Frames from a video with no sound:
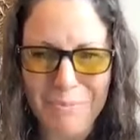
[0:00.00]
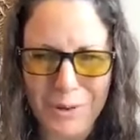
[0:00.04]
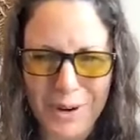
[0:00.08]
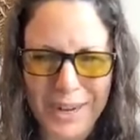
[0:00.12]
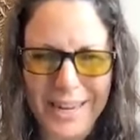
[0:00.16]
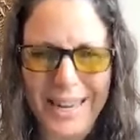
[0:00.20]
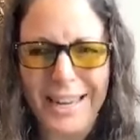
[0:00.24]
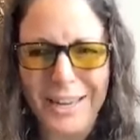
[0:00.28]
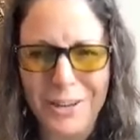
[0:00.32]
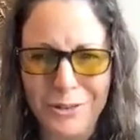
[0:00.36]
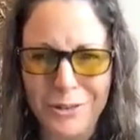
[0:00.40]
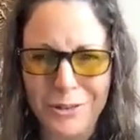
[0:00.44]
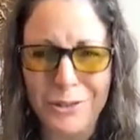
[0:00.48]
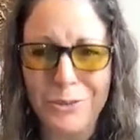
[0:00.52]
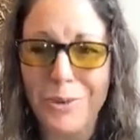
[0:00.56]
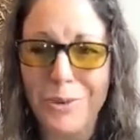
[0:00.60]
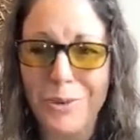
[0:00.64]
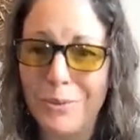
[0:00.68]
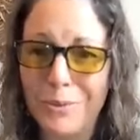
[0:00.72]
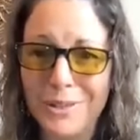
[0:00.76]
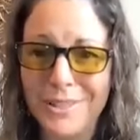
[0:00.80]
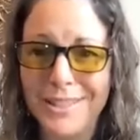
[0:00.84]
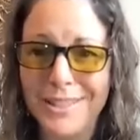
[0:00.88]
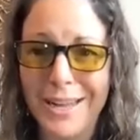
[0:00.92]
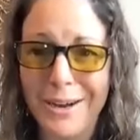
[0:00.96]
bringing you to
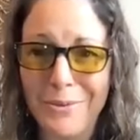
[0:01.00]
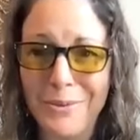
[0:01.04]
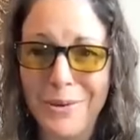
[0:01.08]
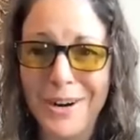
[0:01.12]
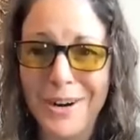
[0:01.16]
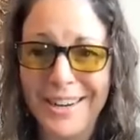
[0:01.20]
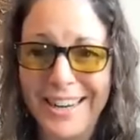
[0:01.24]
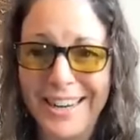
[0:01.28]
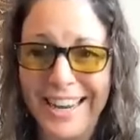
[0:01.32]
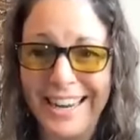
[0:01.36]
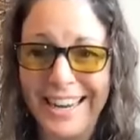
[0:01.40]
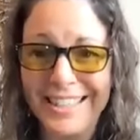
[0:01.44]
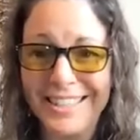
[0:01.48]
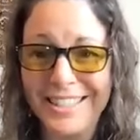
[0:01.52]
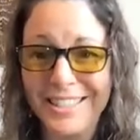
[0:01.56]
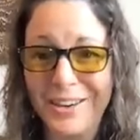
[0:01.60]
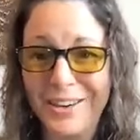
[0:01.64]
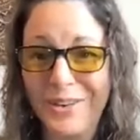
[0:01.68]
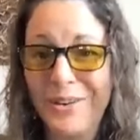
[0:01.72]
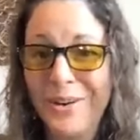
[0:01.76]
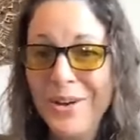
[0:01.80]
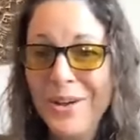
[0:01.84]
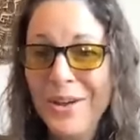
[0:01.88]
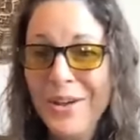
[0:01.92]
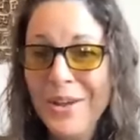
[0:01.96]
what was not working.
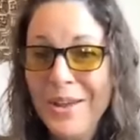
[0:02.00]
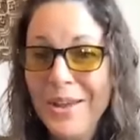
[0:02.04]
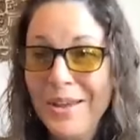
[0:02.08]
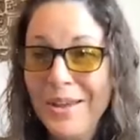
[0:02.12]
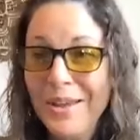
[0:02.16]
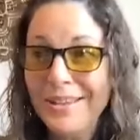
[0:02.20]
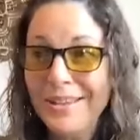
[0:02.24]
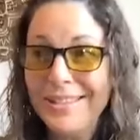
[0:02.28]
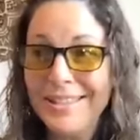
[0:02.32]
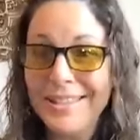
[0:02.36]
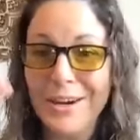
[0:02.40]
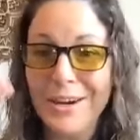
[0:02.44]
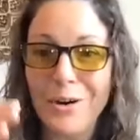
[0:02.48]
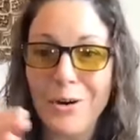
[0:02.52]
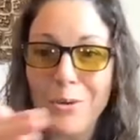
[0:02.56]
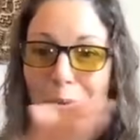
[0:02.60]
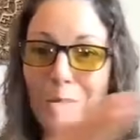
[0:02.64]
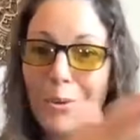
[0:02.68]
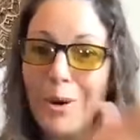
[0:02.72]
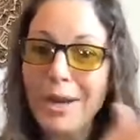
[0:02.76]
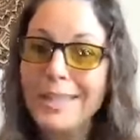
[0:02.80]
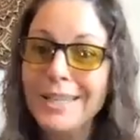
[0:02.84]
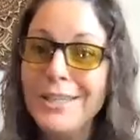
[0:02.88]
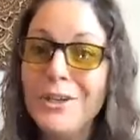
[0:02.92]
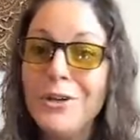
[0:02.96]
So, so
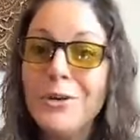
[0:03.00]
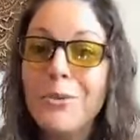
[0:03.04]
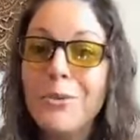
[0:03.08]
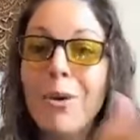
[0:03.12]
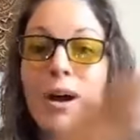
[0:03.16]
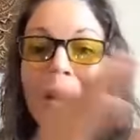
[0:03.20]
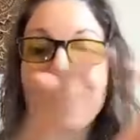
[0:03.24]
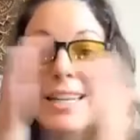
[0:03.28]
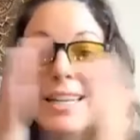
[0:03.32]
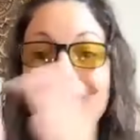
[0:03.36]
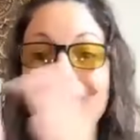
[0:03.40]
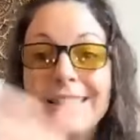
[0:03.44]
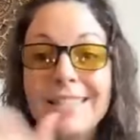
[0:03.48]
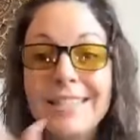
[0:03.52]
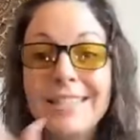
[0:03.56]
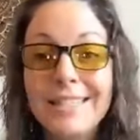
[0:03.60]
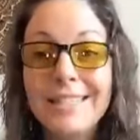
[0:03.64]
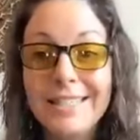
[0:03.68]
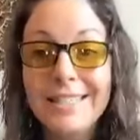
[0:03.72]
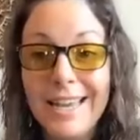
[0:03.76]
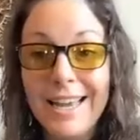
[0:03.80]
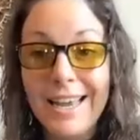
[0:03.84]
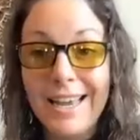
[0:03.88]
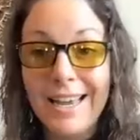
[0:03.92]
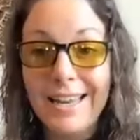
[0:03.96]
what do you want
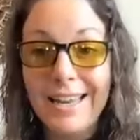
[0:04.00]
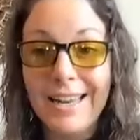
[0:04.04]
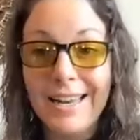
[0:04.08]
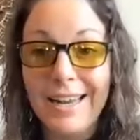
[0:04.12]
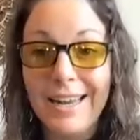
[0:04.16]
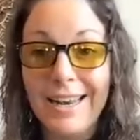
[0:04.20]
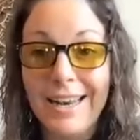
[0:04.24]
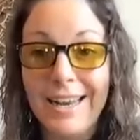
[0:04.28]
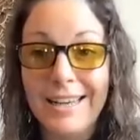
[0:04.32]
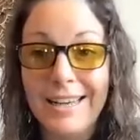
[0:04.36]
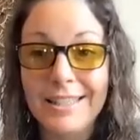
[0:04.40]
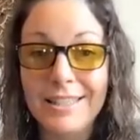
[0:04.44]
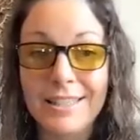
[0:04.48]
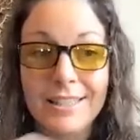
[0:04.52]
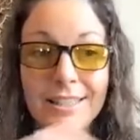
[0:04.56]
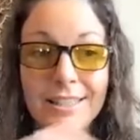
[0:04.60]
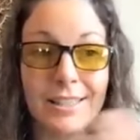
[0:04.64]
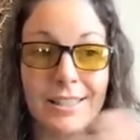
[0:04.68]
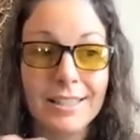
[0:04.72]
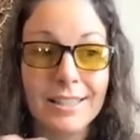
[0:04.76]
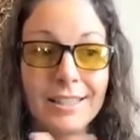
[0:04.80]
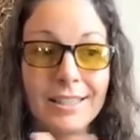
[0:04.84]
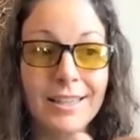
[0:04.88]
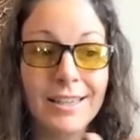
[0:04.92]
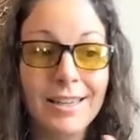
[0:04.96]
instead? I like
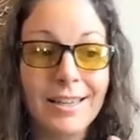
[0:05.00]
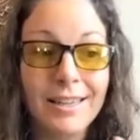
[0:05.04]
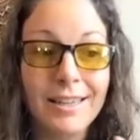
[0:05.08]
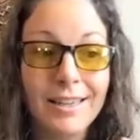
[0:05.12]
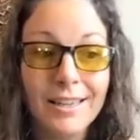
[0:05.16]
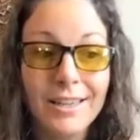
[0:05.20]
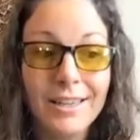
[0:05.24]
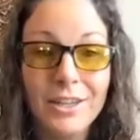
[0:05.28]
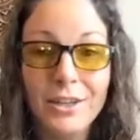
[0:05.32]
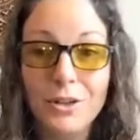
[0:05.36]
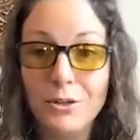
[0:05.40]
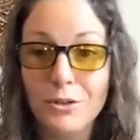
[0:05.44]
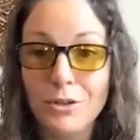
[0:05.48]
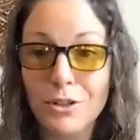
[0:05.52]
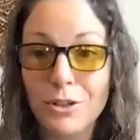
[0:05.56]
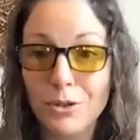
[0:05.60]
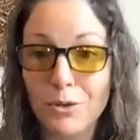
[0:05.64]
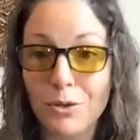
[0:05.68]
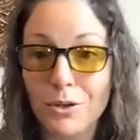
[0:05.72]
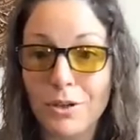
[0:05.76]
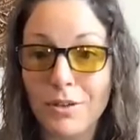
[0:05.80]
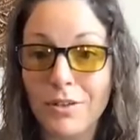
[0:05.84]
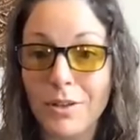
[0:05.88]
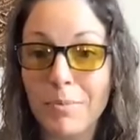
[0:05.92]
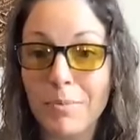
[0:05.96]
to use
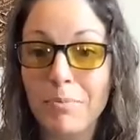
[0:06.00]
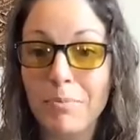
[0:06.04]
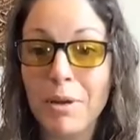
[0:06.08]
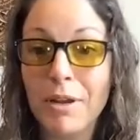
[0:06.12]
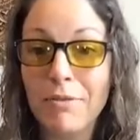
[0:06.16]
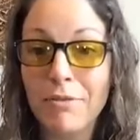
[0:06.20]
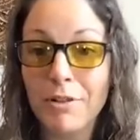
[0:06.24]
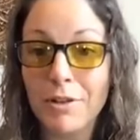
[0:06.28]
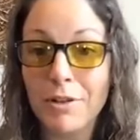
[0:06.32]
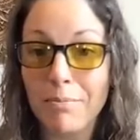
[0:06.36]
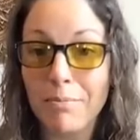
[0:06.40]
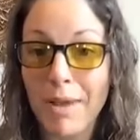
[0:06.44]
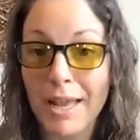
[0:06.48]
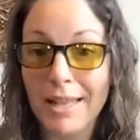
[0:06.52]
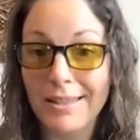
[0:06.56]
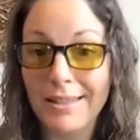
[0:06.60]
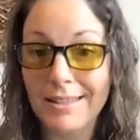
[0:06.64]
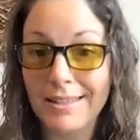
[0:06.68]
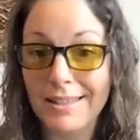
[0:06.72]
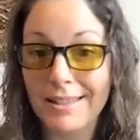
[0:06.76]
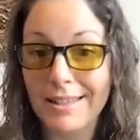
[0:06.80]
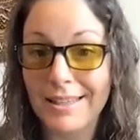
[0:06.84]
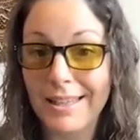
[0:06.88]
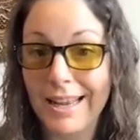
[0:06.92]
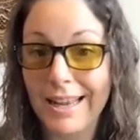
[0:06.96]
sort of the pivot
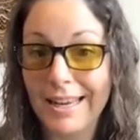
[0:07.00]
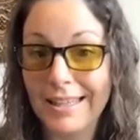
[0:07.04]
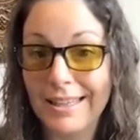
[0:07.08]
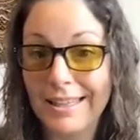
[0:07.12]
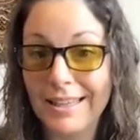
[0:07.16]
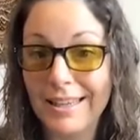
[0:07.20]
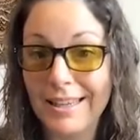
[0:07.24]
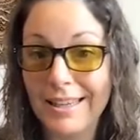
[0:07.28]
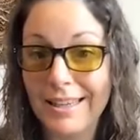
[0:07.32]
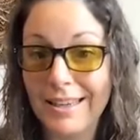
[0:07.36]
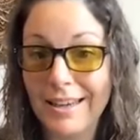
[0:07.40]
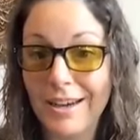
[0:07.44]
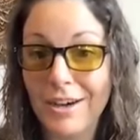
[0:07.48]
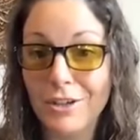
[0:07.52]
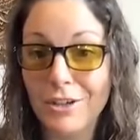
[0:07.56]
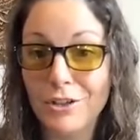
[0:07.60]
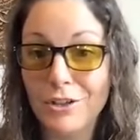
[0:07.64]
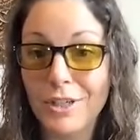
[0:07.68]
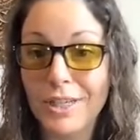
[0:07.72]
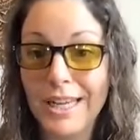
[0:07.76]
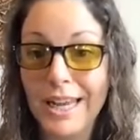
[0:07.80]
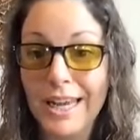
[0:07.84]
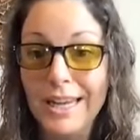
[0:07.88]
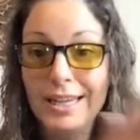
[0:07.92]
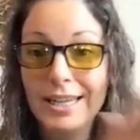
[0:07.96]
method, like the
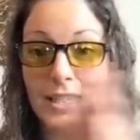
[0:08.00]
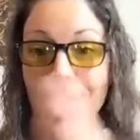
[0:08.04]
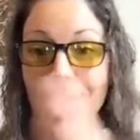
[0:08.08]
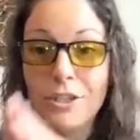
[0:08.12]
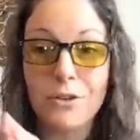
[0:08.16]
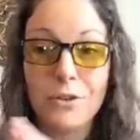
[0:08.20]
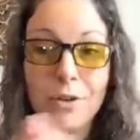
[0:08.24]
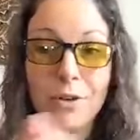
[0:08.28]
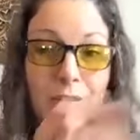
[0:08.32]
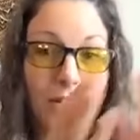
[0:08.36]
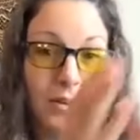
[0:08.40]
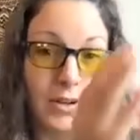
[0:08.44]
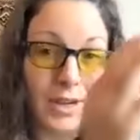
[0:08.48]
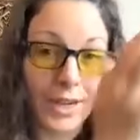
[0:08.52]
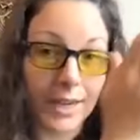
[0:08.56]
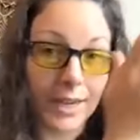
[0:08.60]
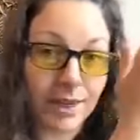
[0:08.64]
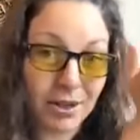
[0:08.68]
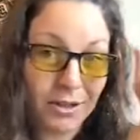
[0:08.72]
180 degree. Okay,